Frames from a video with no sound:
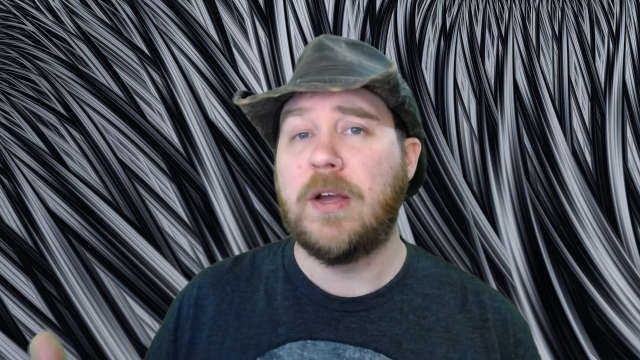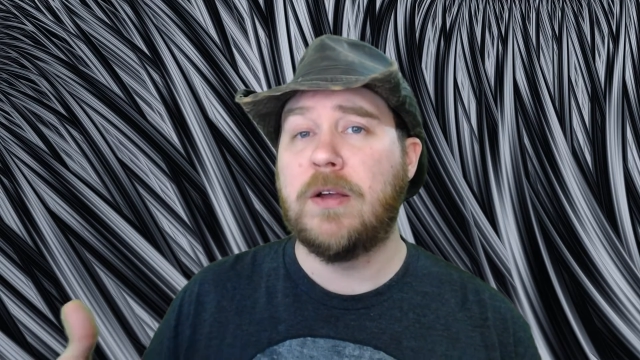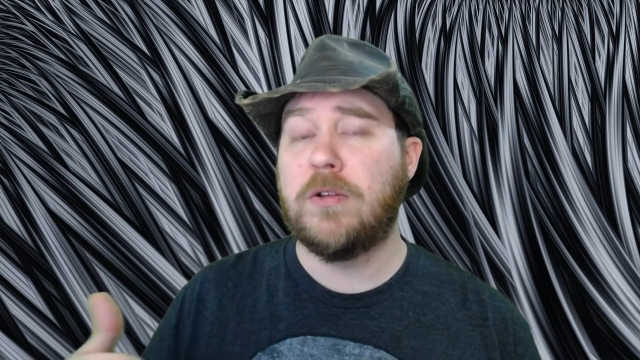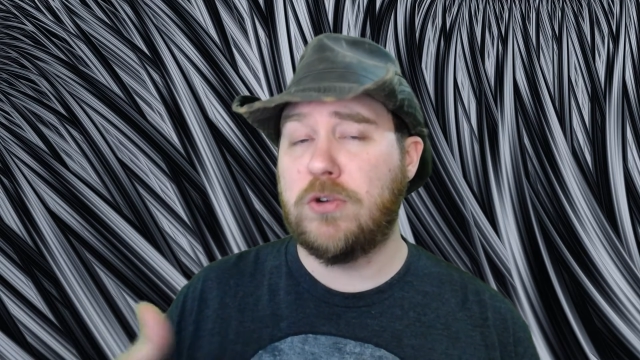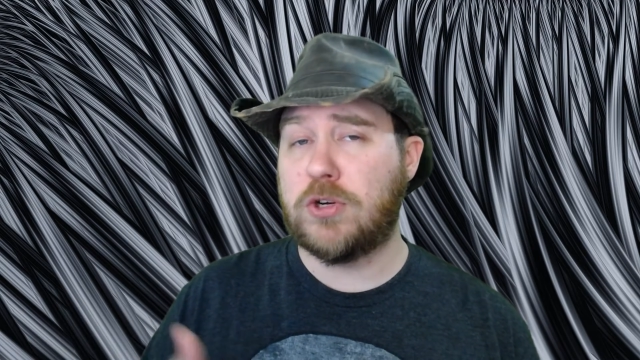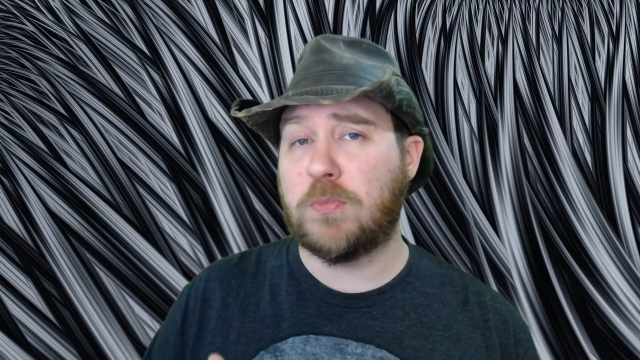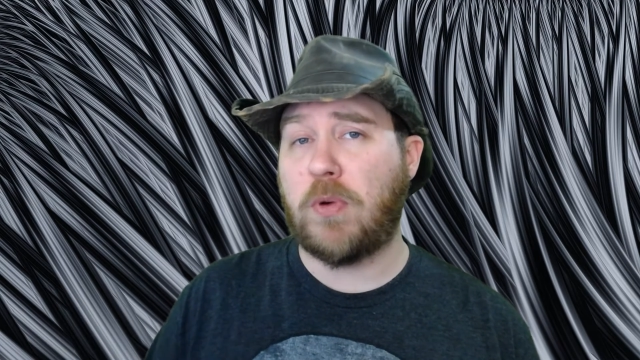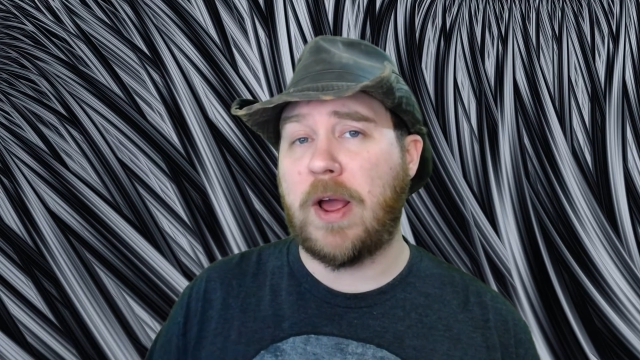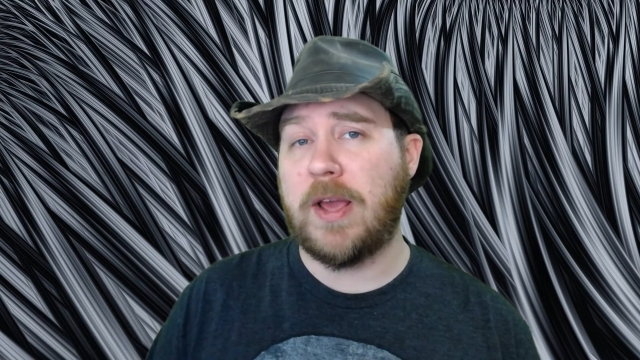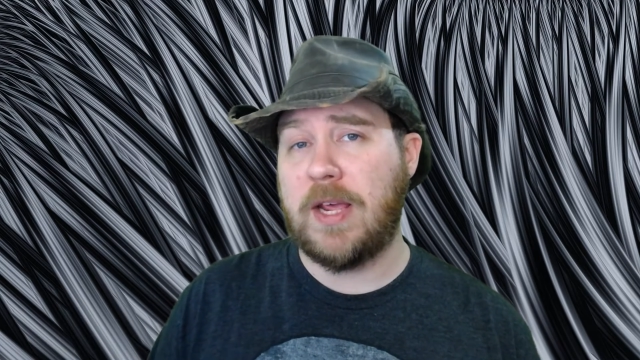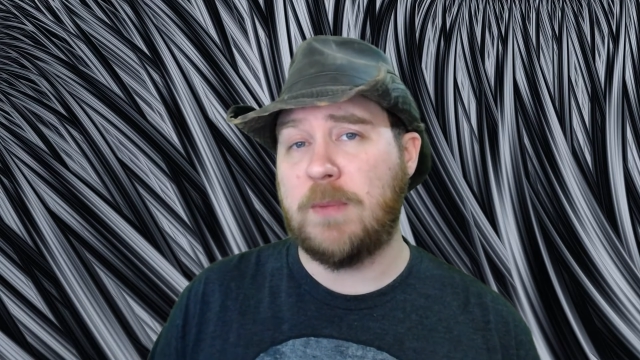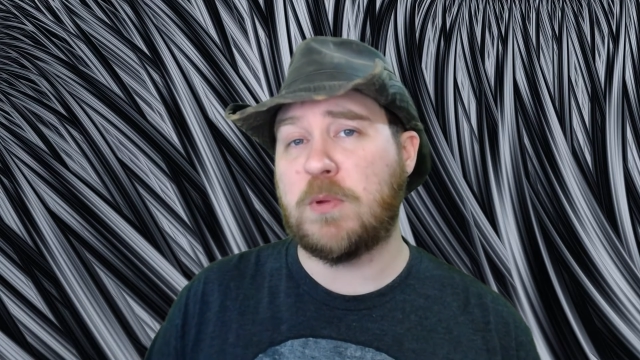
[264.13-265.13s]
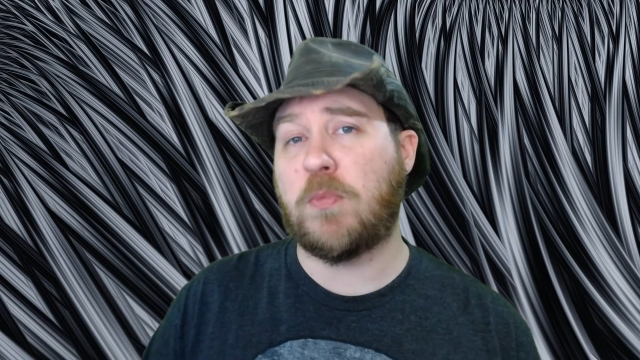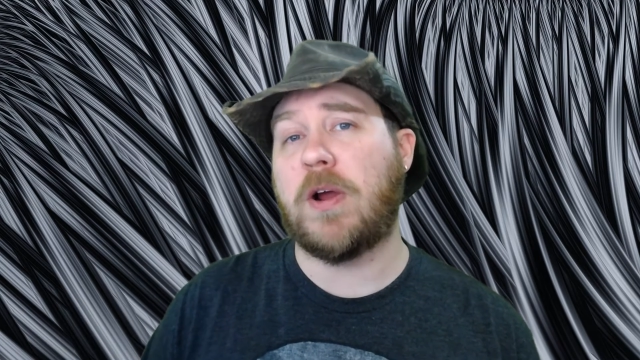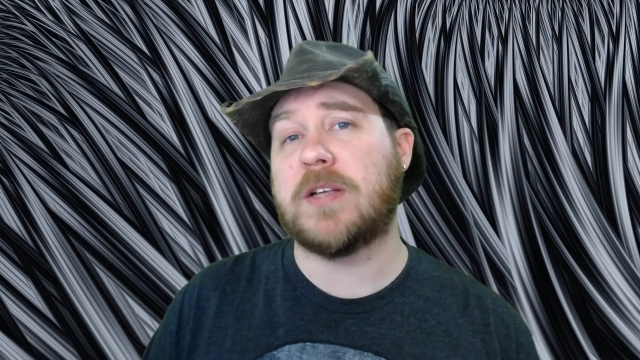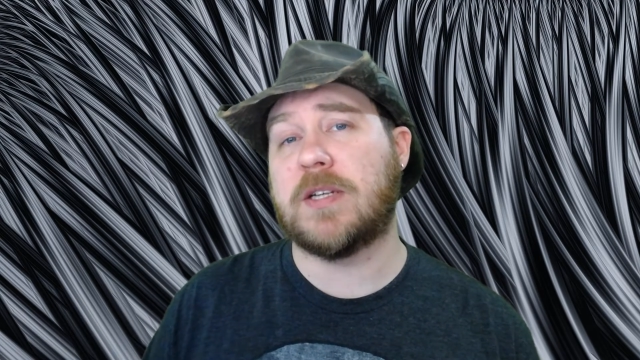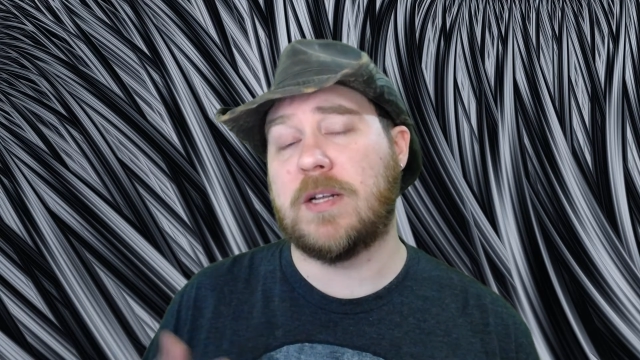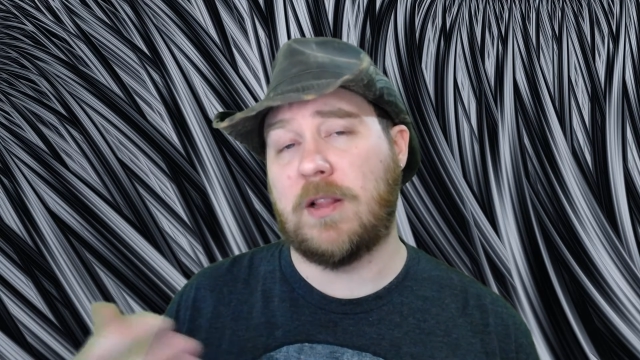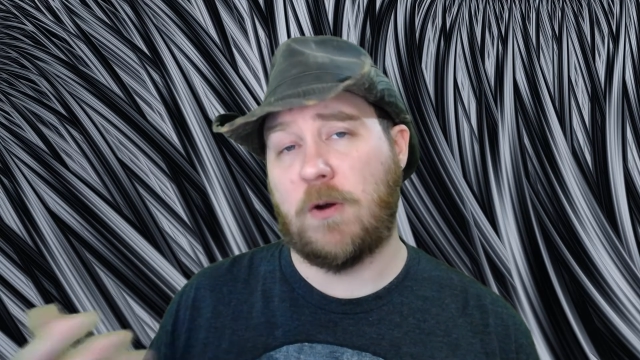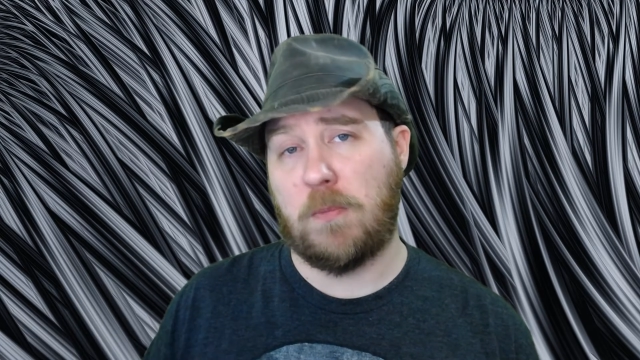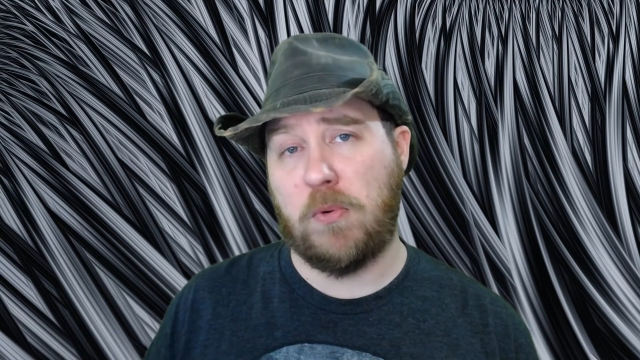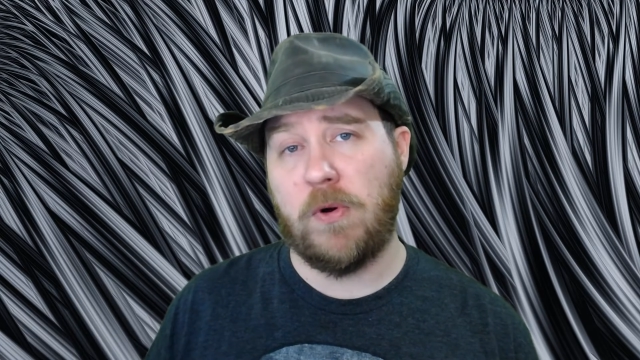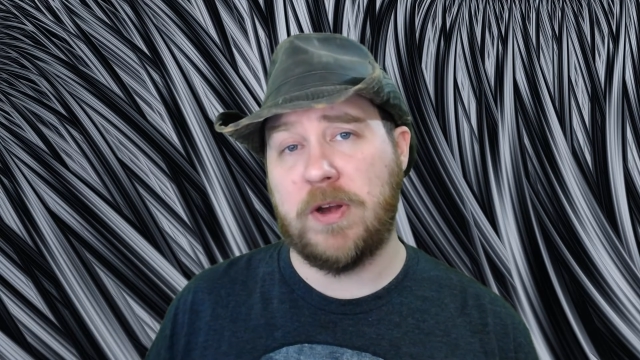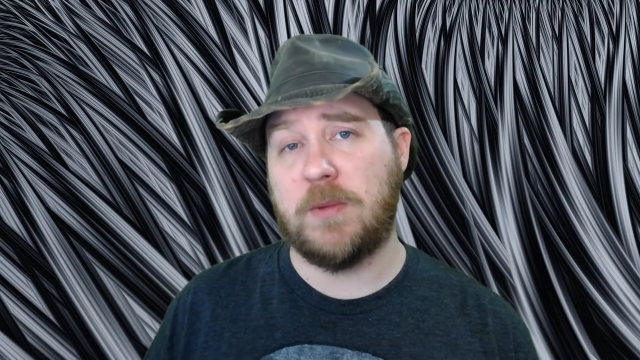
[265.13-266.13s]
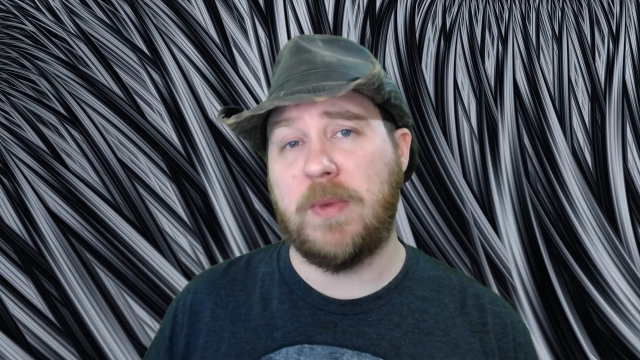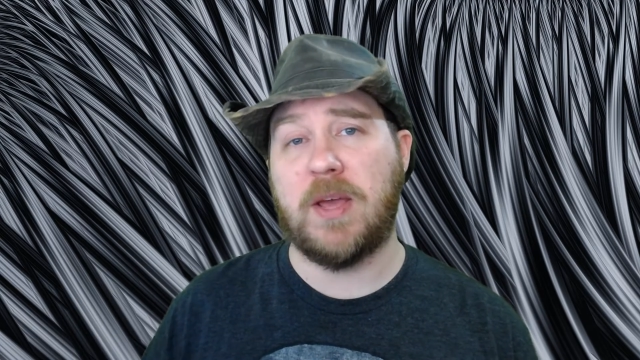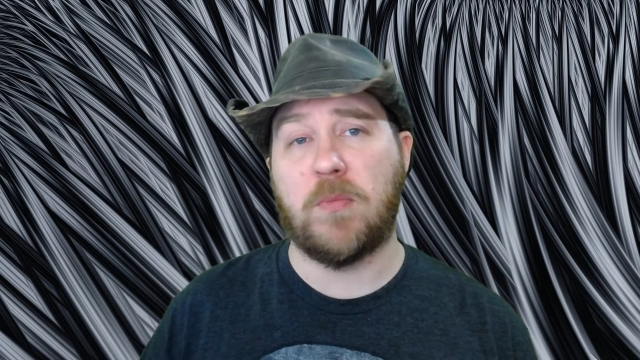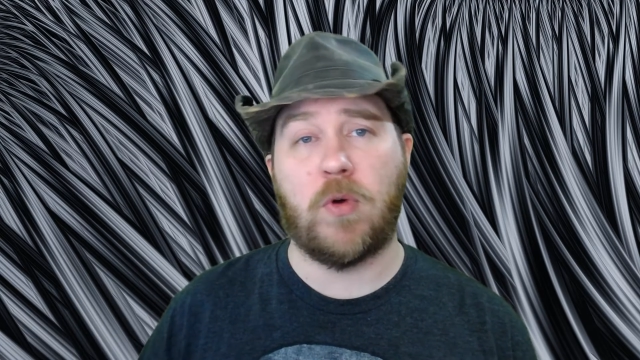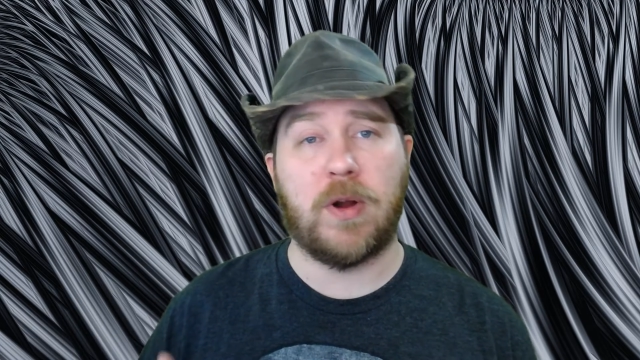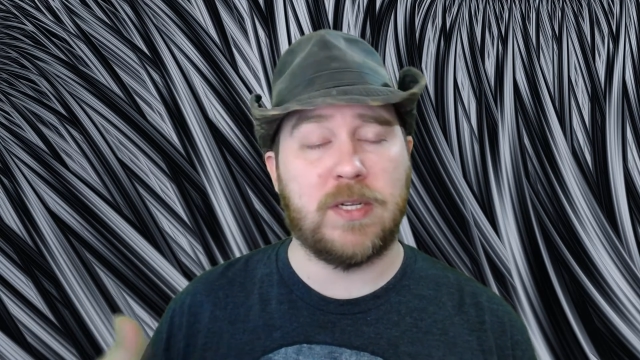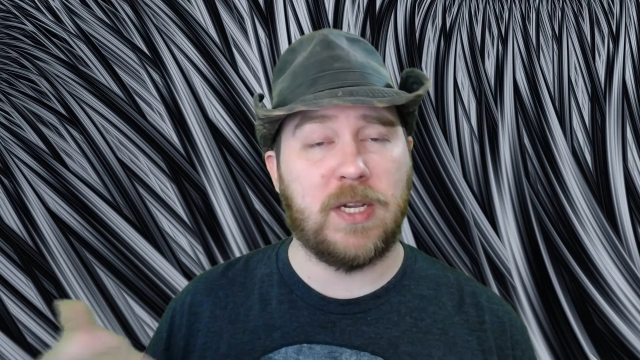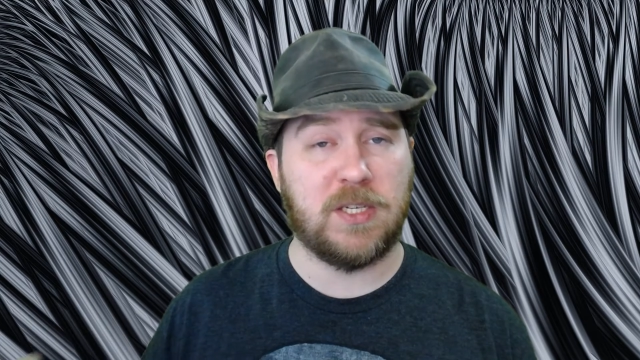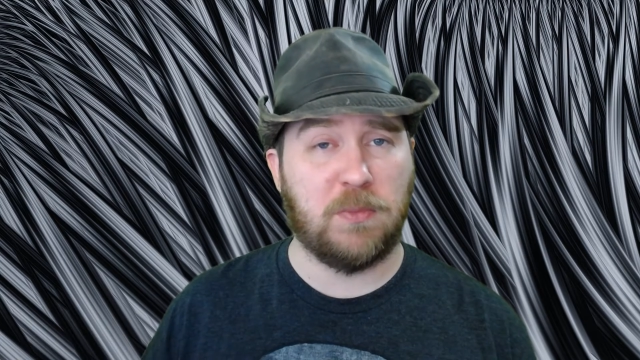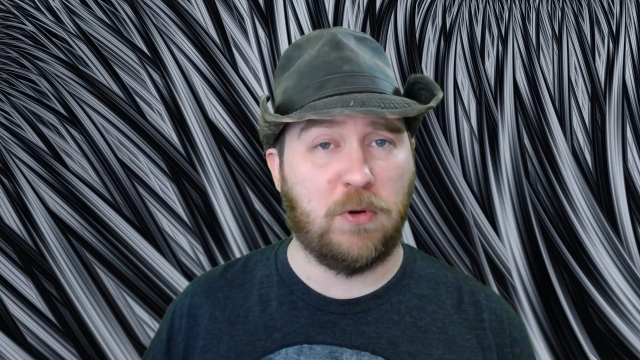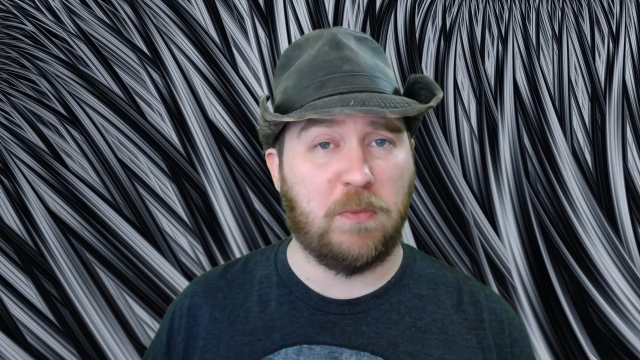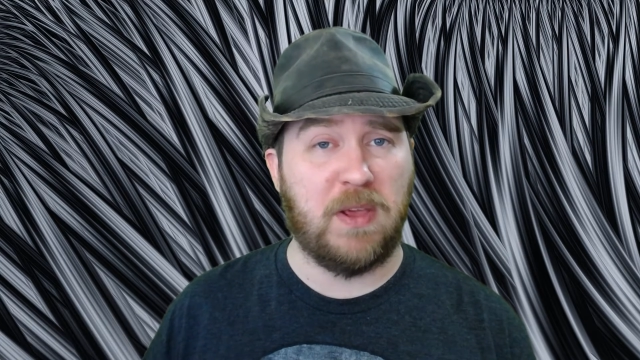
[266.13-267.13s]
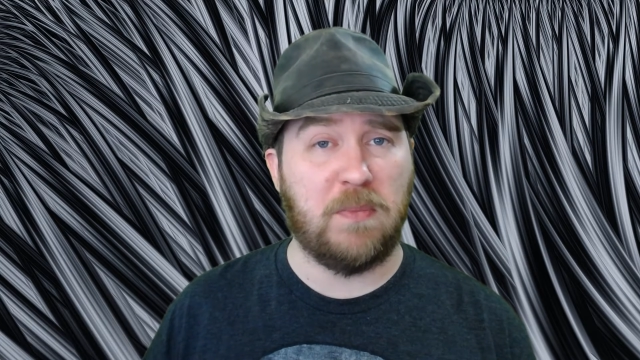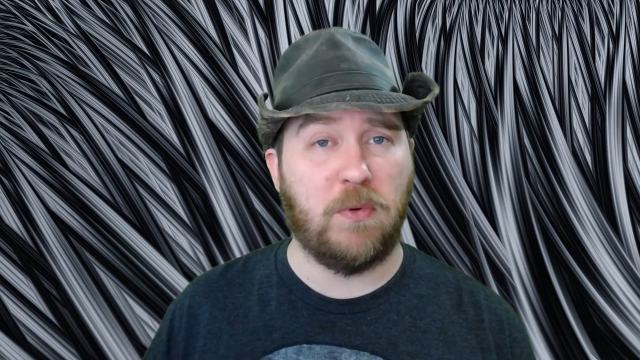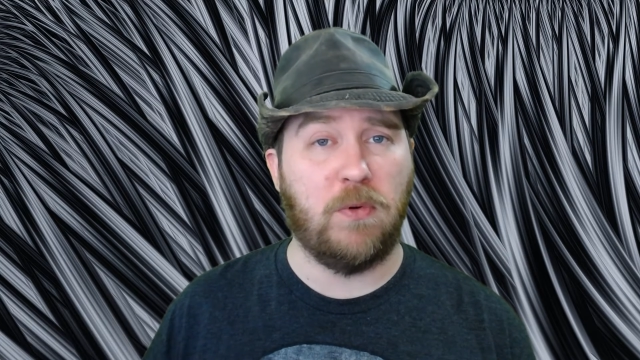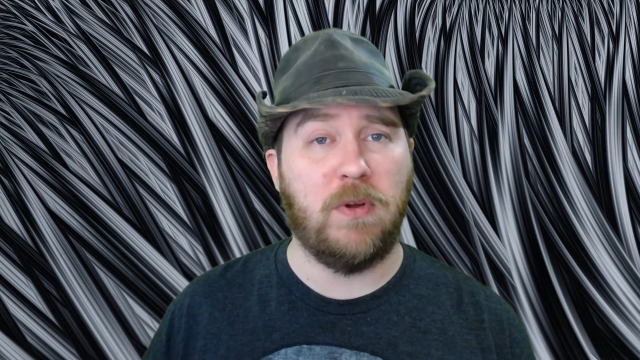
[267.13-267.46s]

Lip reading: you should probably keep the price at a lower point to make it more accessible to people,